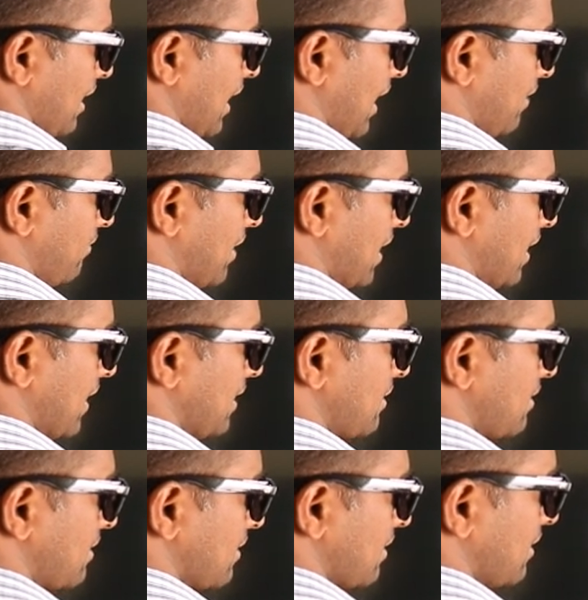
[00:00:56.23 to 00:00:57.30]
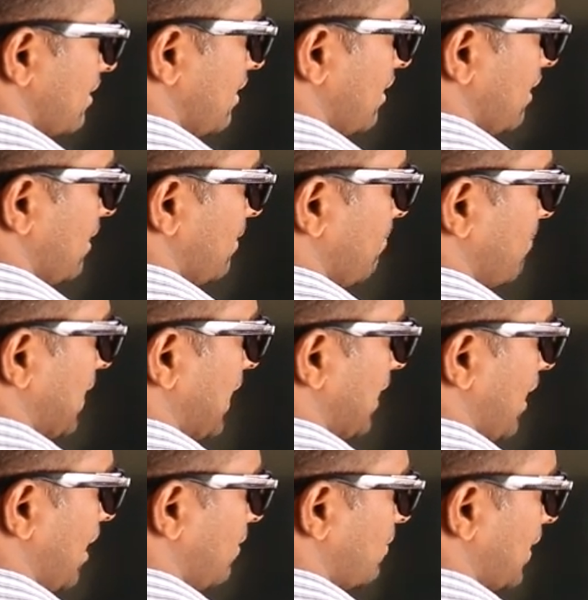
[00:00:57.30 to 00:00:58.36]
After this,
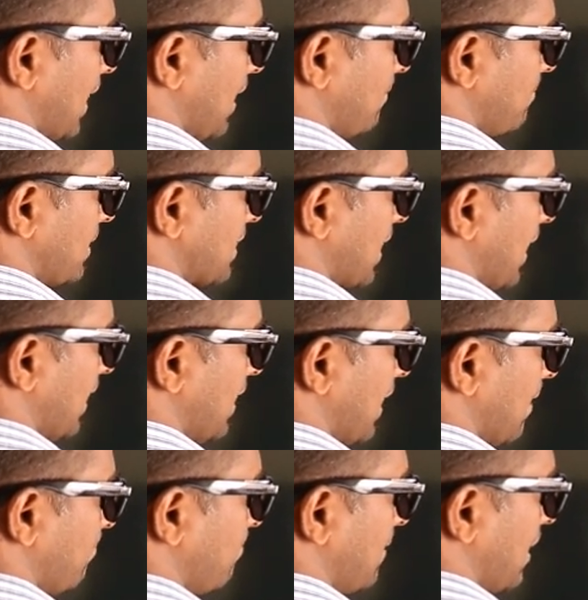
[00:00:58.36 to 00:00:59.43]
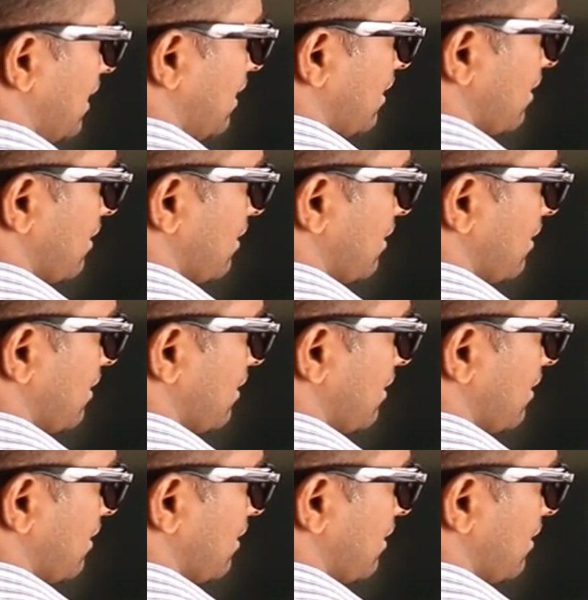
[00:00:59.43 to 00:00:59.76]
bring down the beside number,